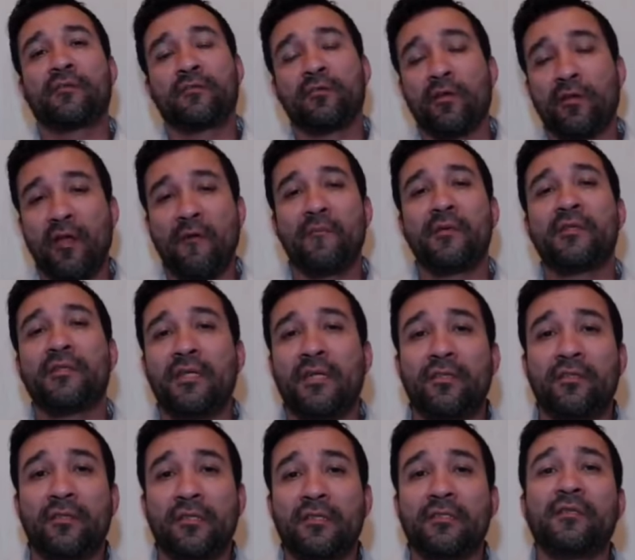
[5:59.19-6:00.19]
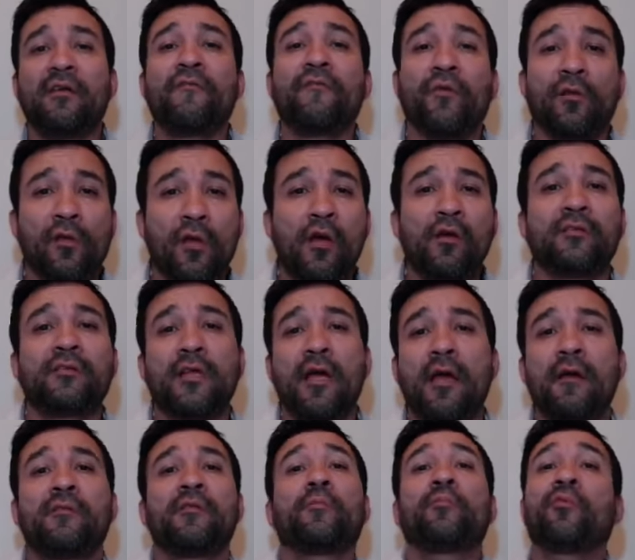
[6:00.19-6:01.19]
Look, I've been teaching this stuff for a long
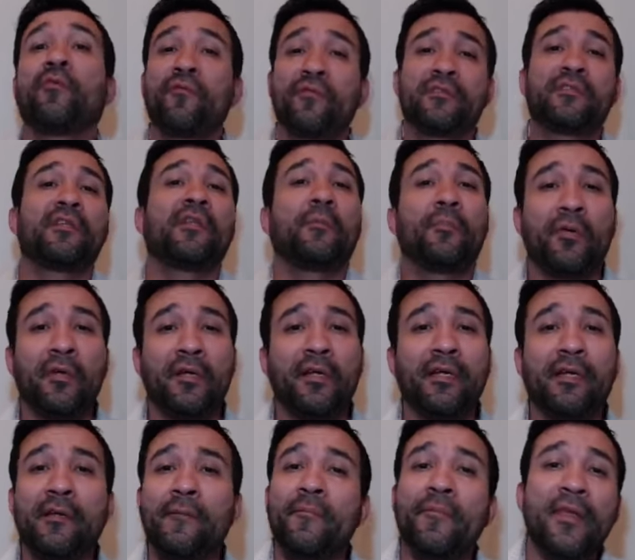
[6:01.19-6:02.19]
time. The proof is in the pudding.